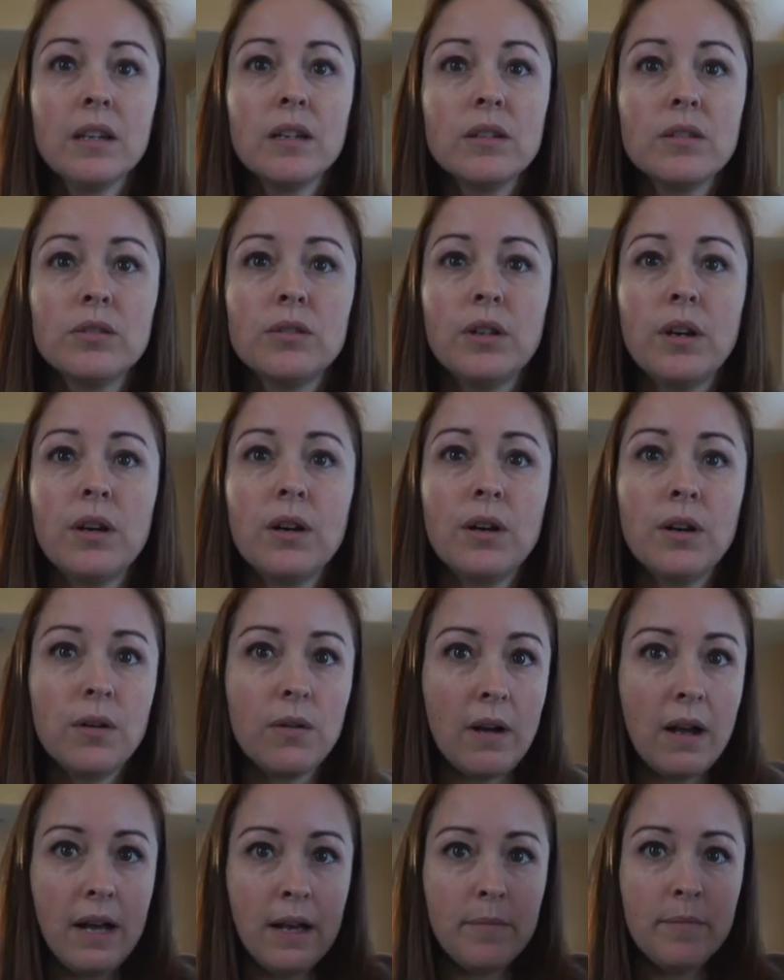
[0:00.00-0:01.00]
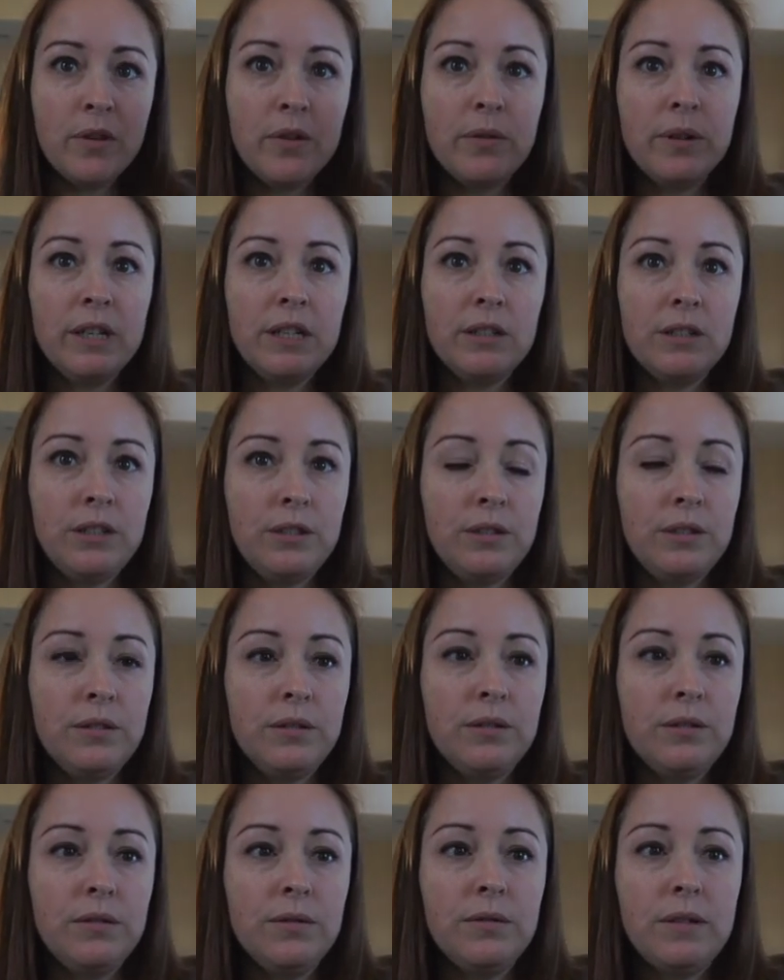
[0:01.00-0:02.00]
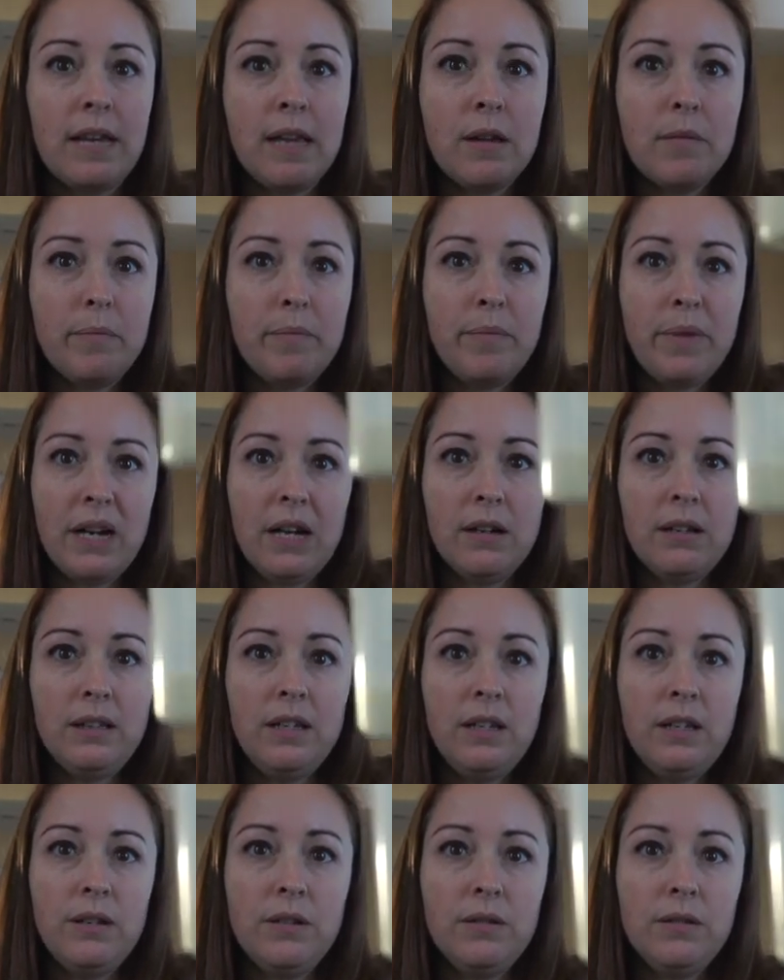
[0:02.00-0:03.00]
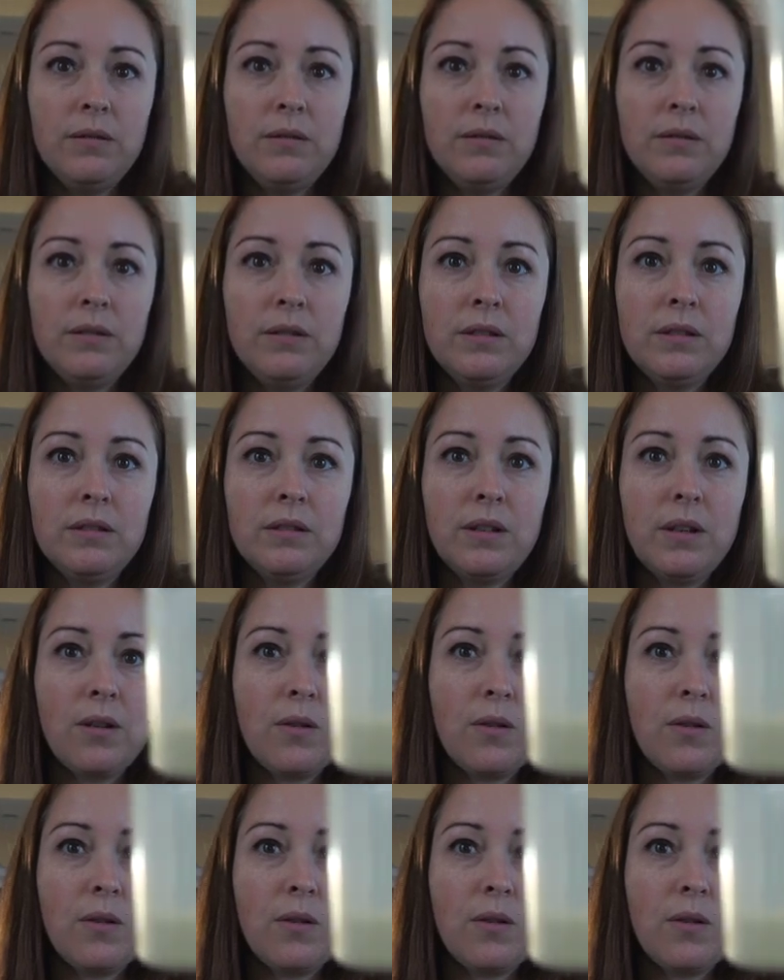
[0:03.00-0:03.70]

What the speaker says: So I'm going to barely use a